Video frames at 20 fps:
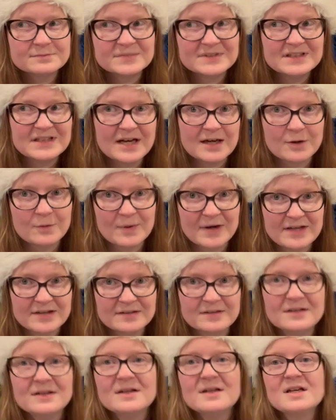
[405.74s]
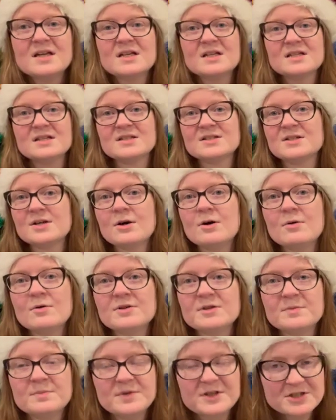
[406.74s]
but not quite. So
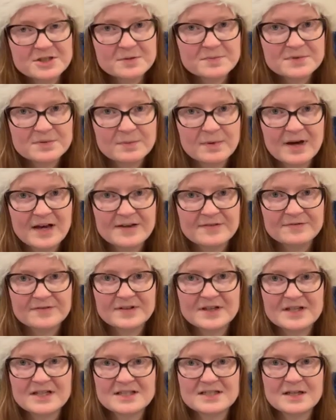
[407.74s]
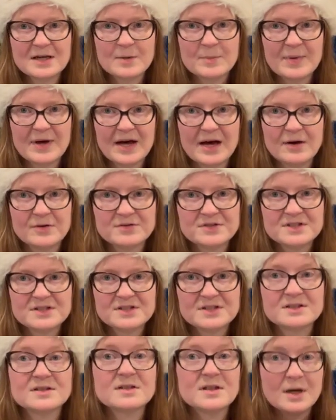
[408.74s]
The Bishop's Wife is about
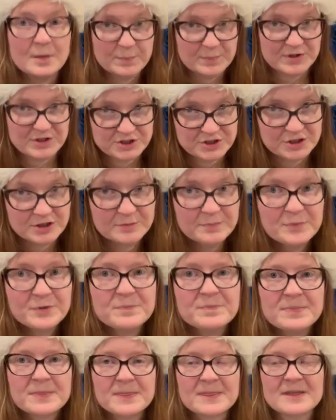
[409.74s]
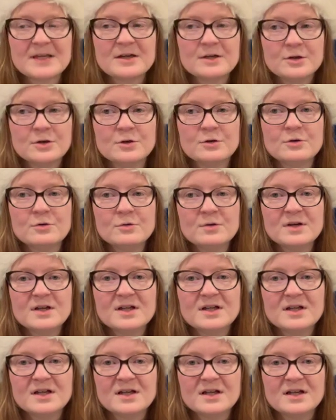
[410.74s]
a bishop who
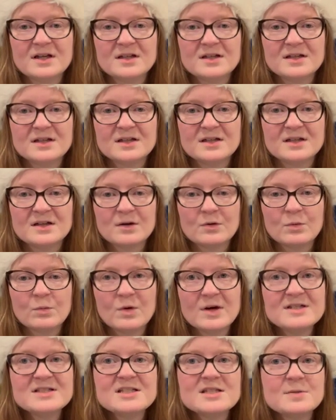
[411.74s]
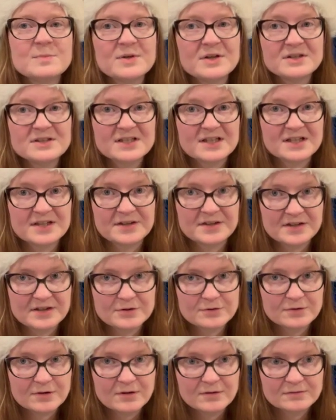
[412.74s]
wants to build a
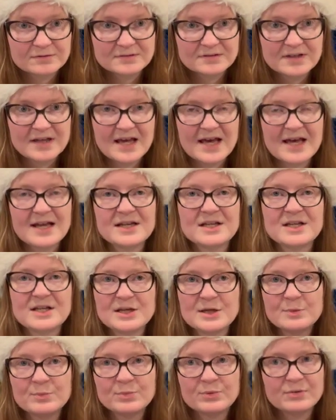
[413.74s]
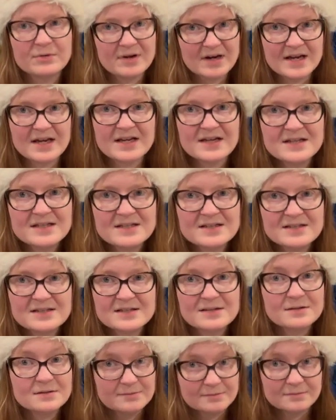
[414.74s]
cathedral and he
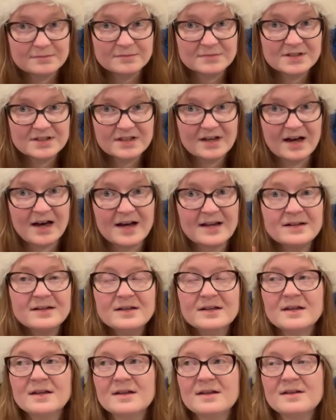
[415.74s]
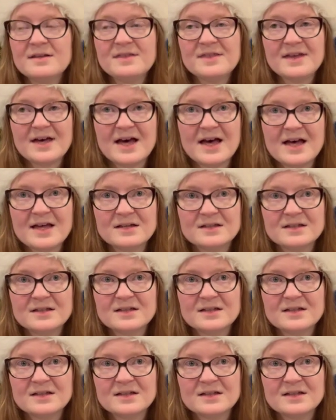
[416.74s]
prays to God that